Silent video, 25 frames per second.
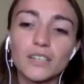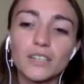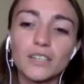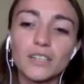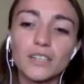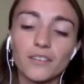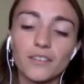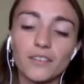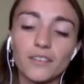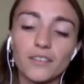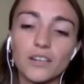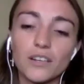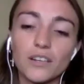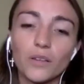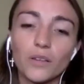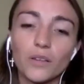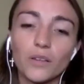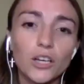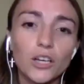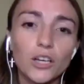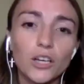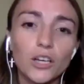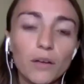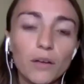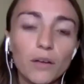I, you know, like,
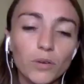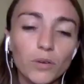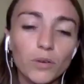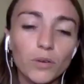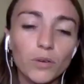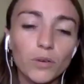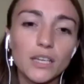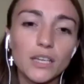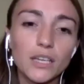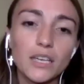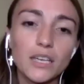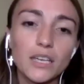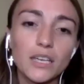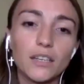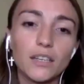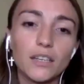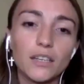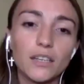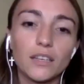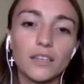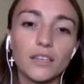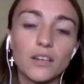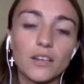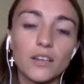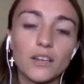could I really,
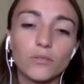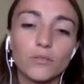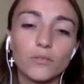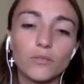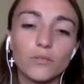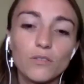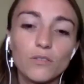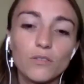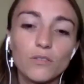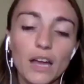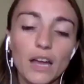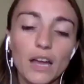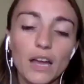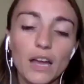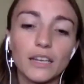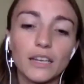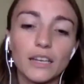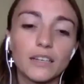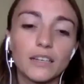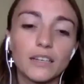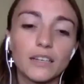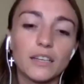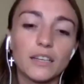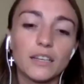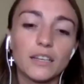you know, do that
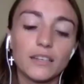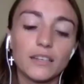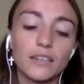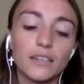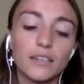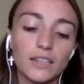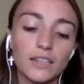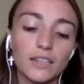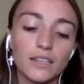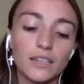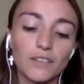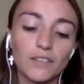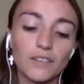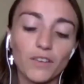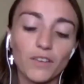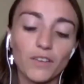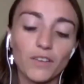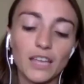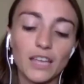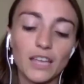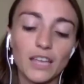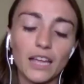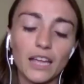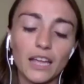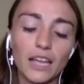and and and stuff like
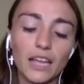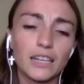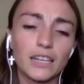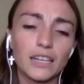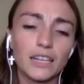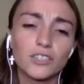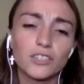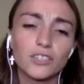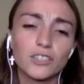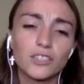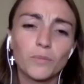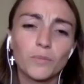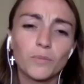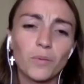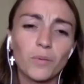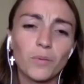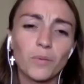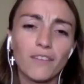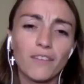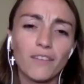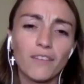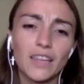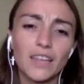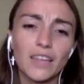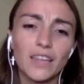that. And I just remember
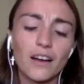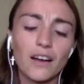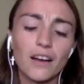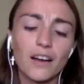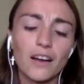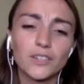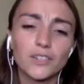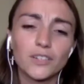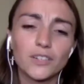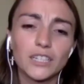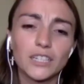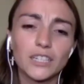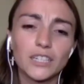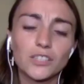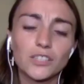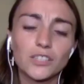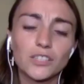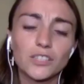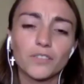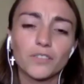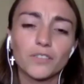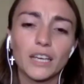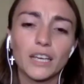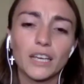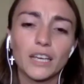having that conversation
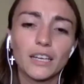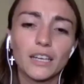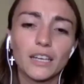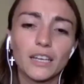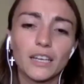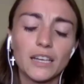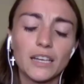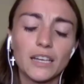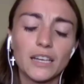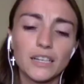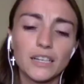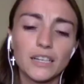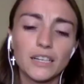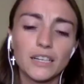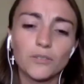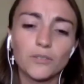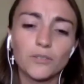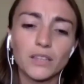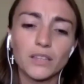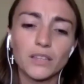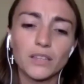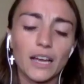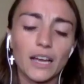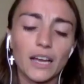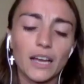of like
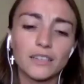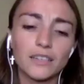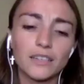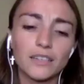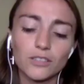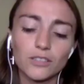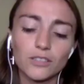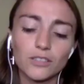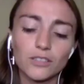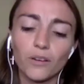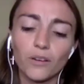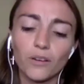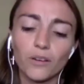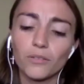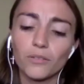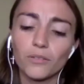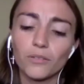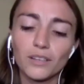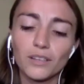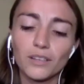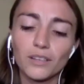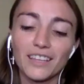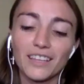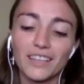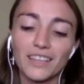doing that, and so
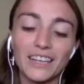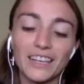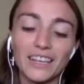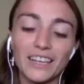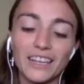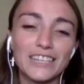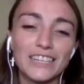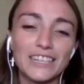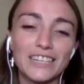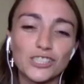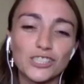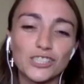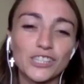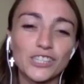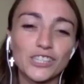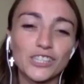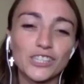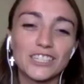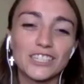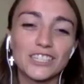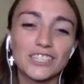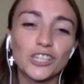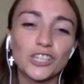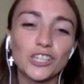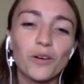like in sh-
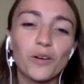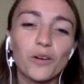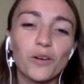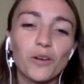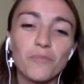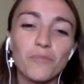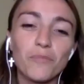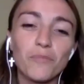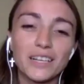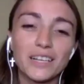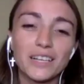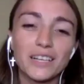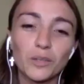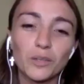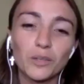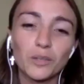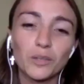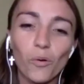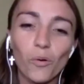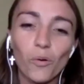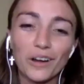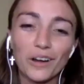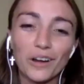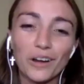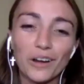in show of my
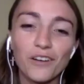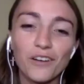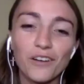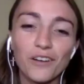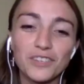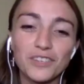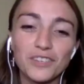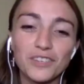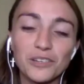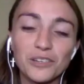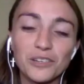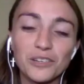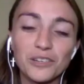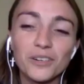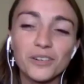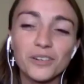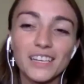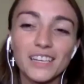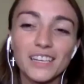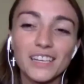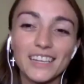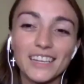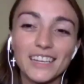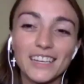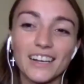support of you.
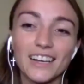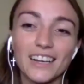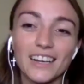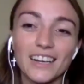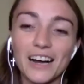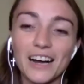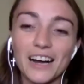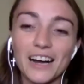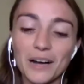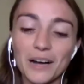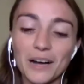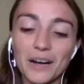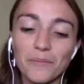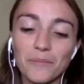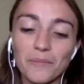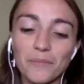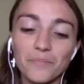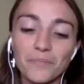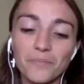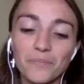Um,